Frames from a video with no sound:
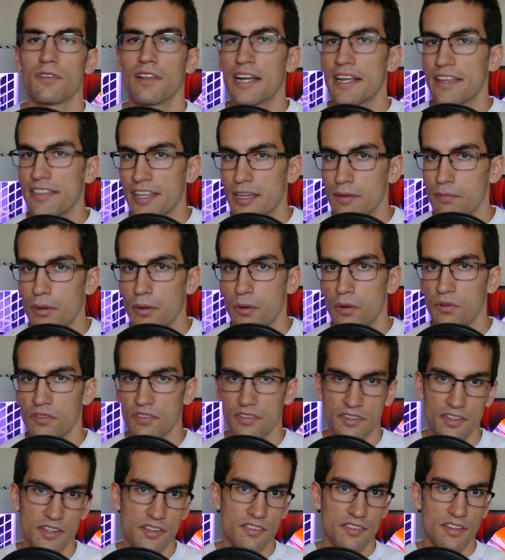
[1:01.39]
like that
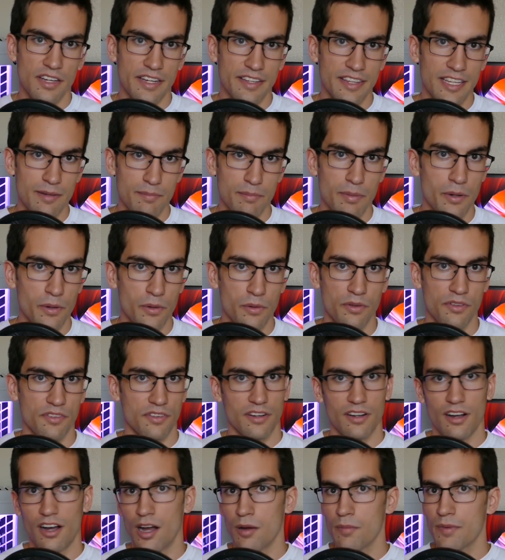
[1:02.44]
post, dislike that
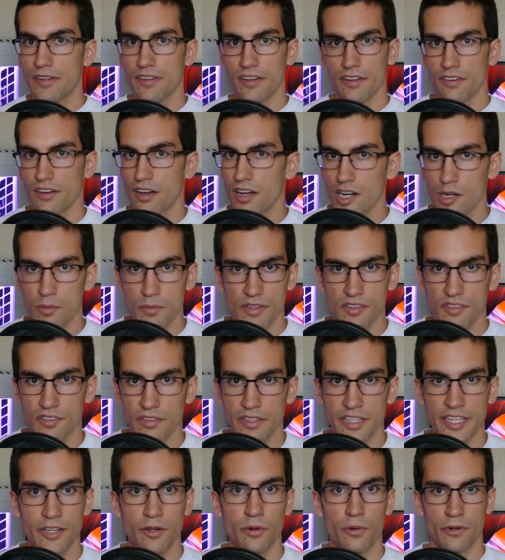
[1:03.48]
post, comment
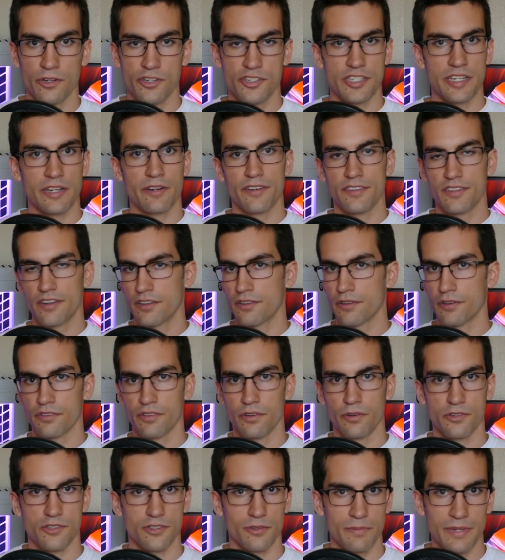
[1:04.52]
anonymously, or share it to other
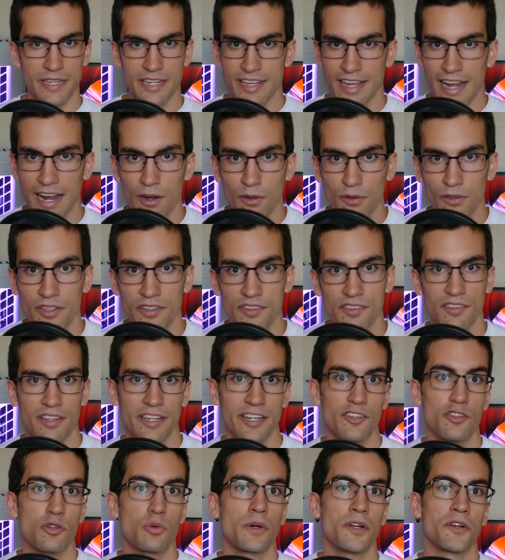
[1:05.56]
social media outlets
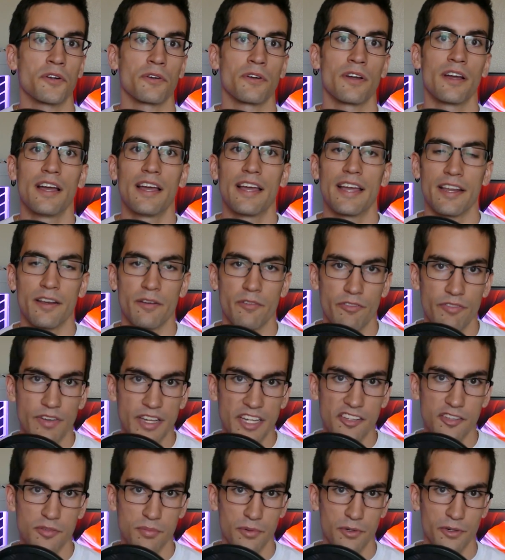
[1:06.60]
like Twitter and
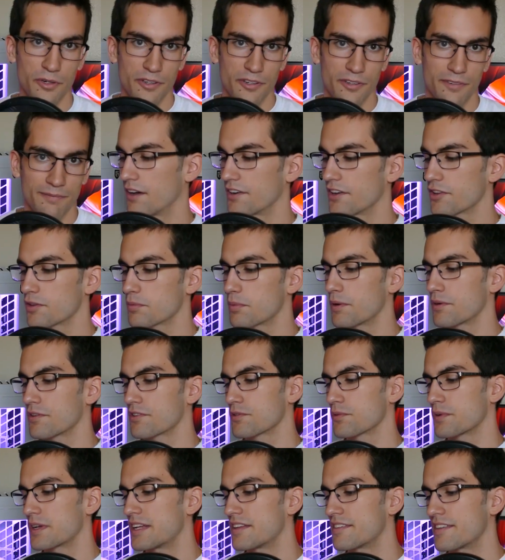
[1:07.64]
Facebook. Another
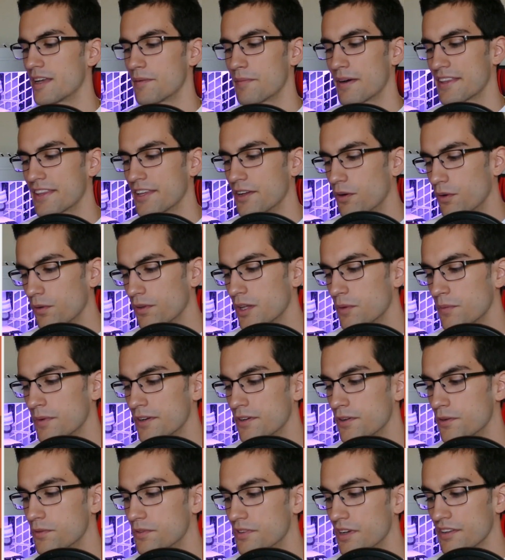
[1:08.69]
post reads, "Am I the only
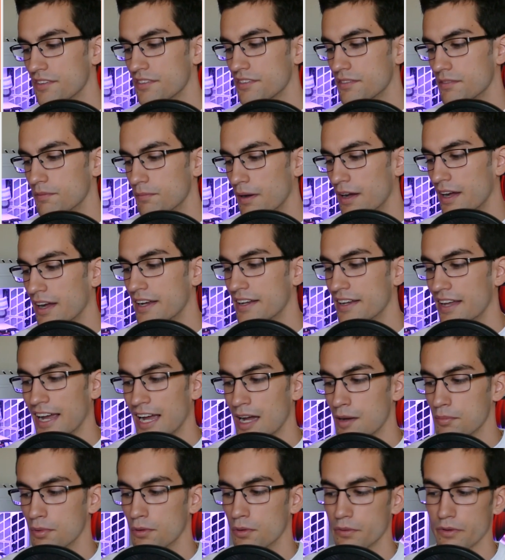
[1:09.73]
one who doesn't mind
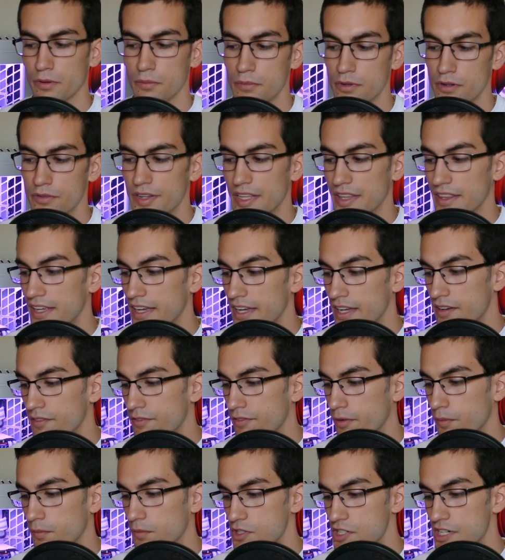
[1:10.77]
Apple removing the
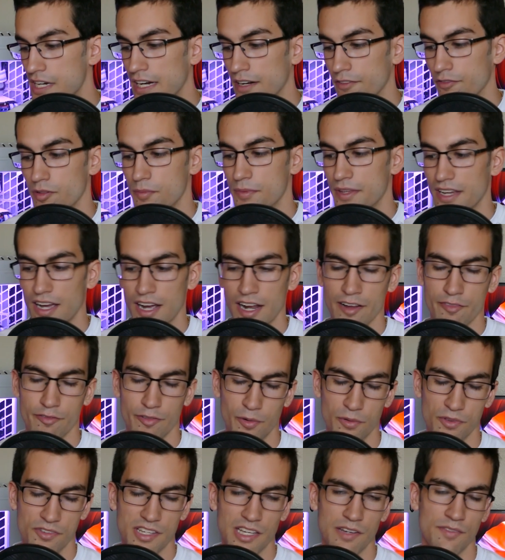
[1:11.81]
headphone jack from the
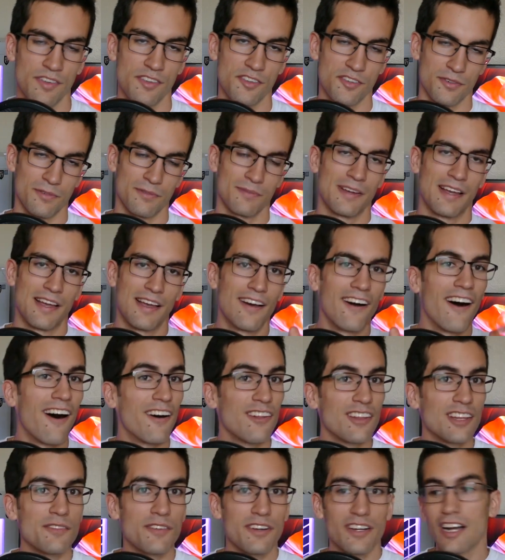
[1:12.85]
iPhone seven? So
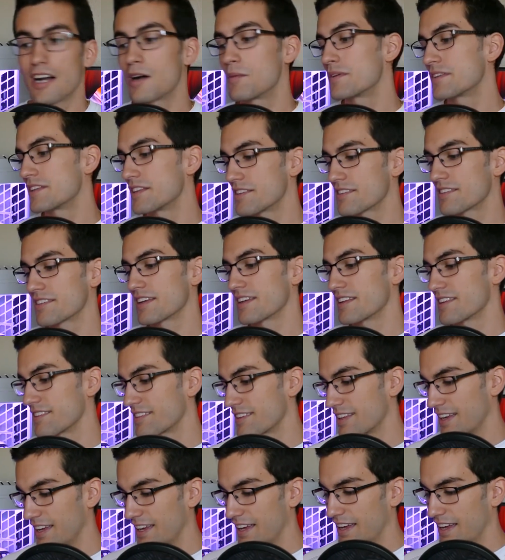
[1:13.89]
I'll leave a comment that says,